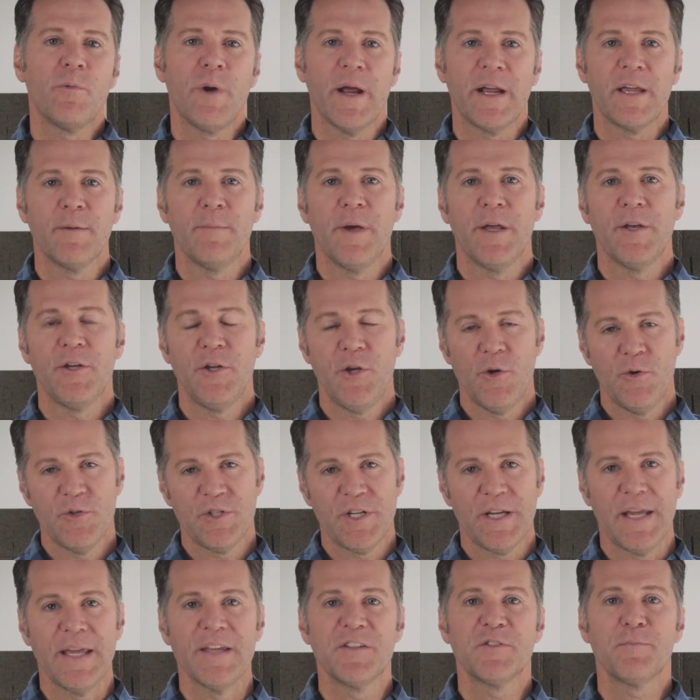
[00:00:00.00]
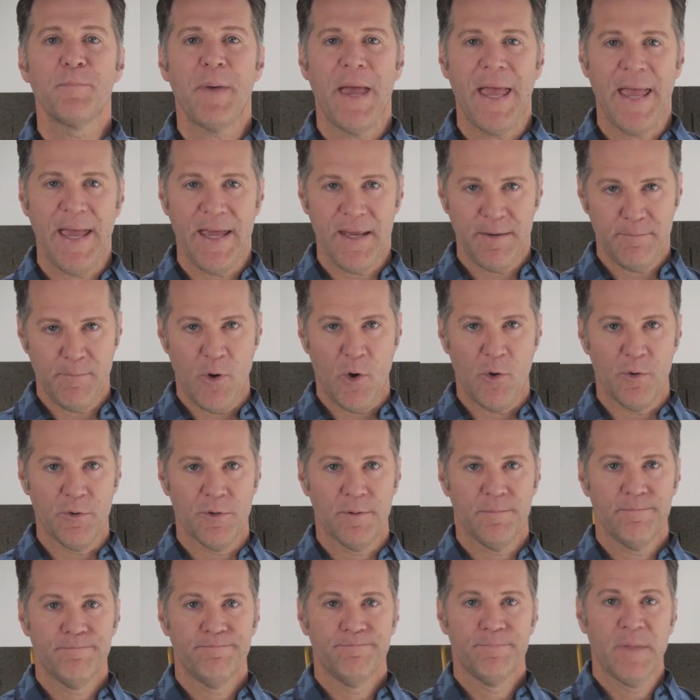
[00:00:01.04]
we recommend using is pan mode.
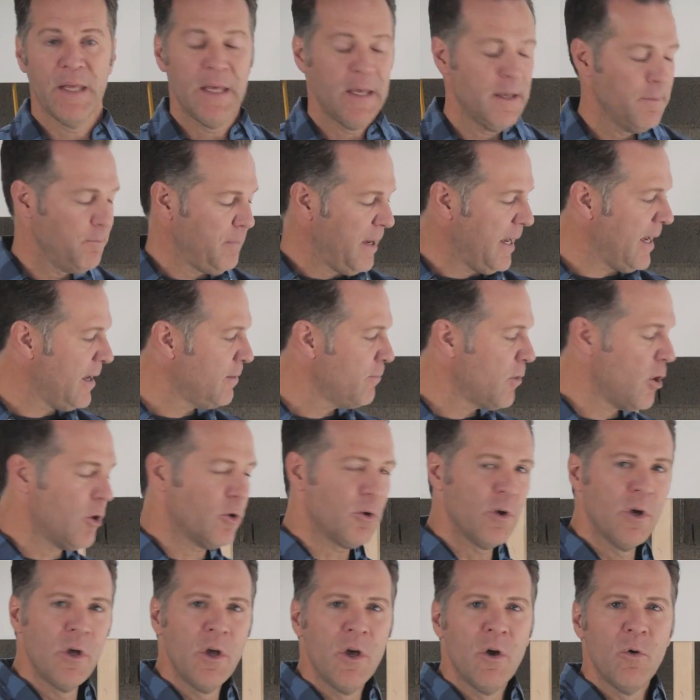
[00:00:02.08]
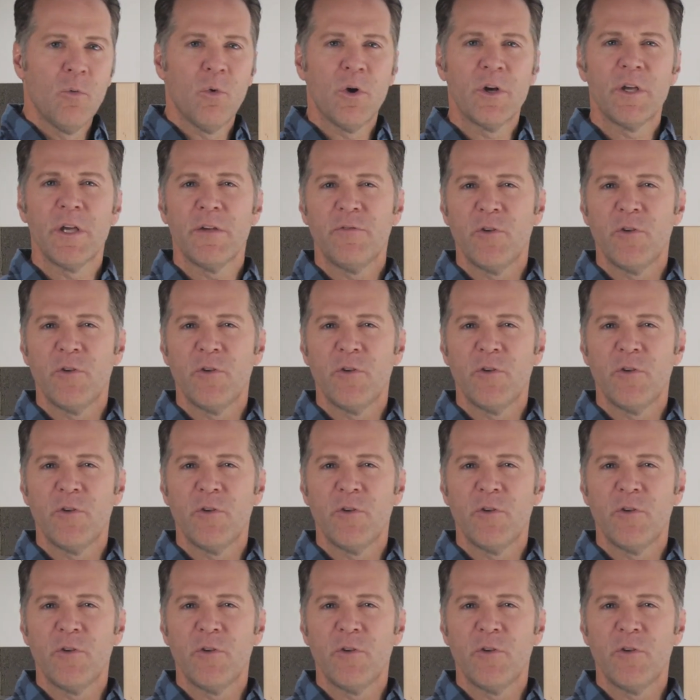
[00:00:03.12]
Pan mode will